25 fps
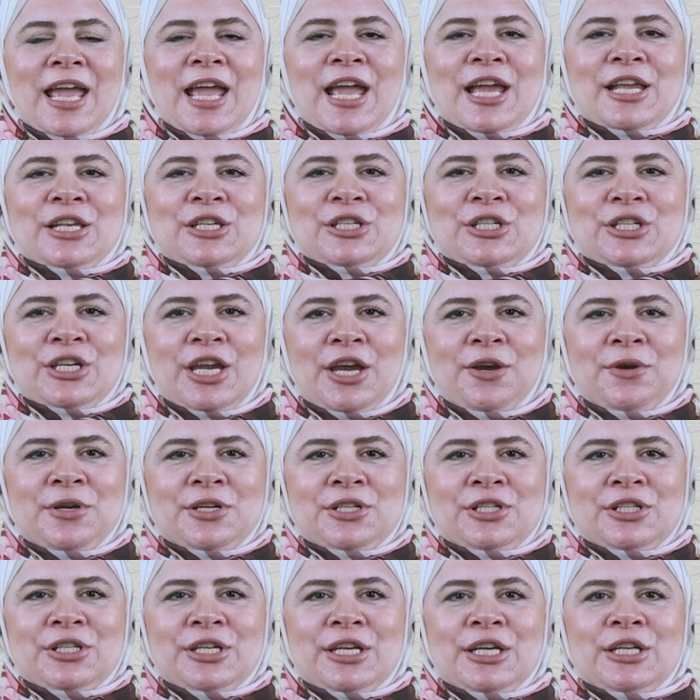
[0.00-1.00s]
and
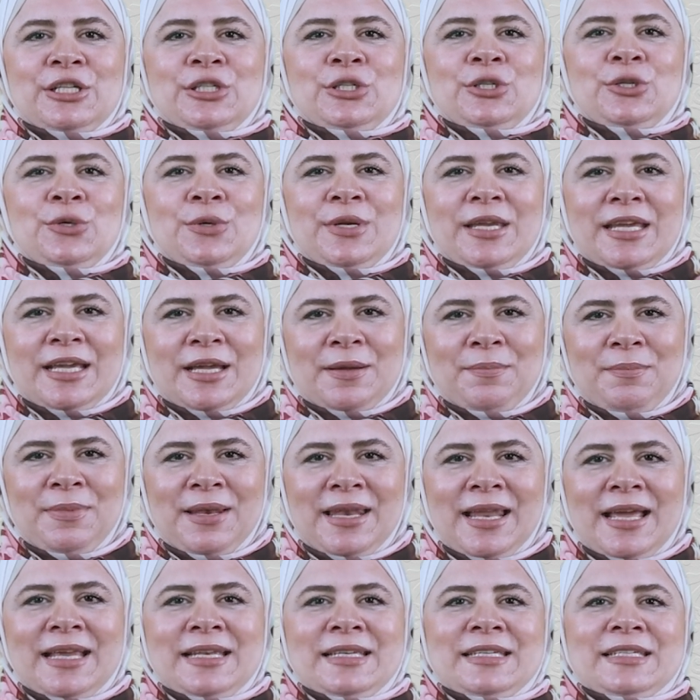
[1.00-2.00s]
cherish its unique
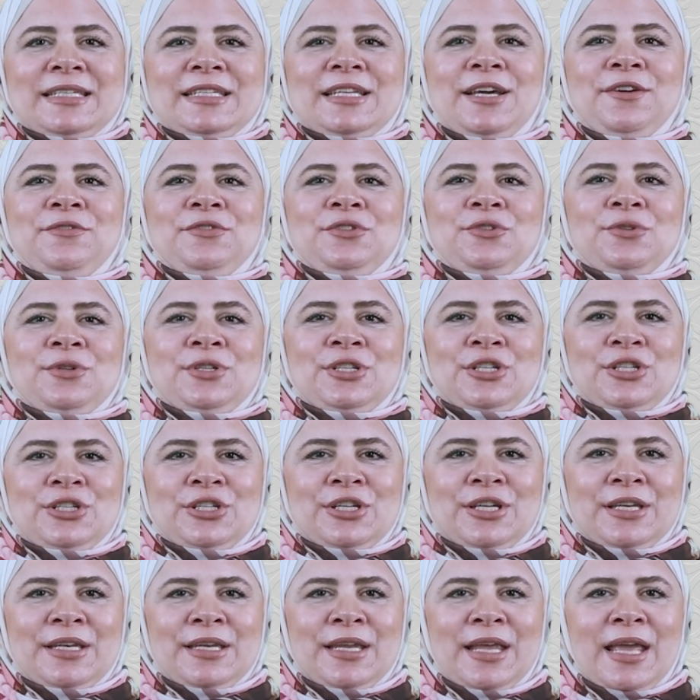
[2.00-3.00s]
blend of
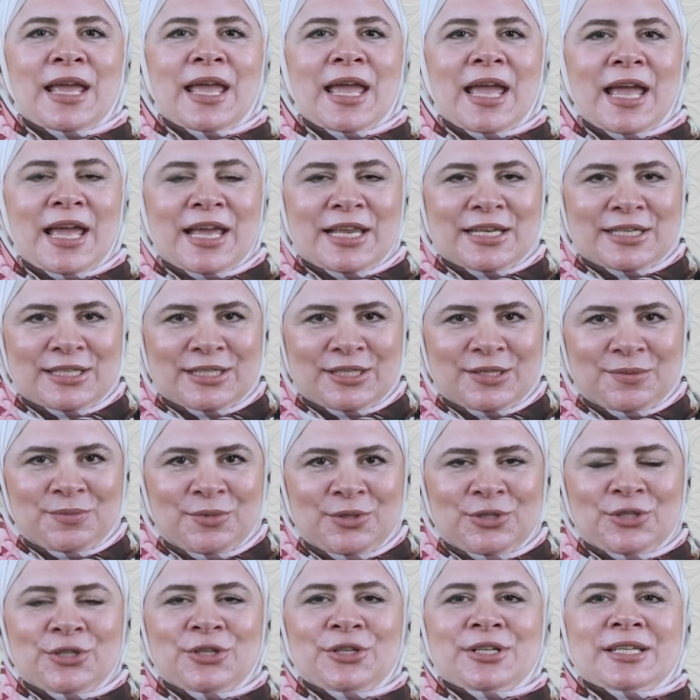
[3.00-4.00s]
tradition and
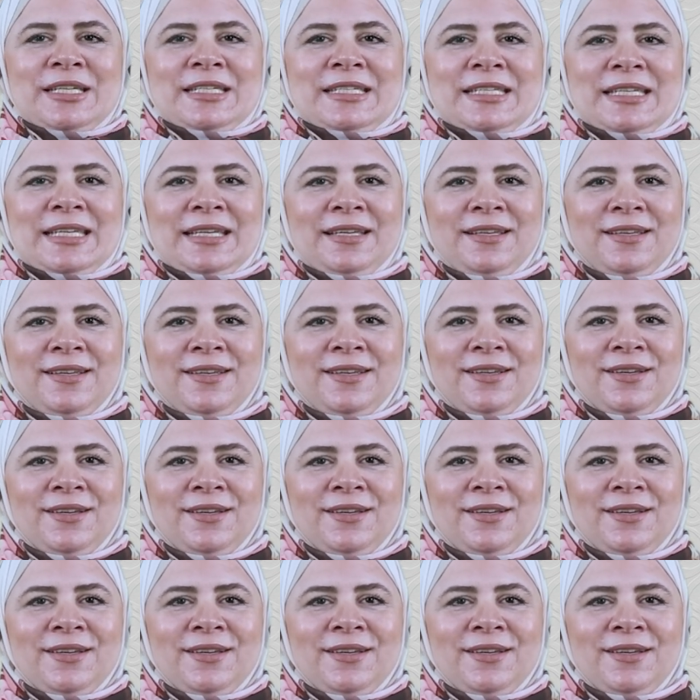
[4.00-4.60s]
modernity.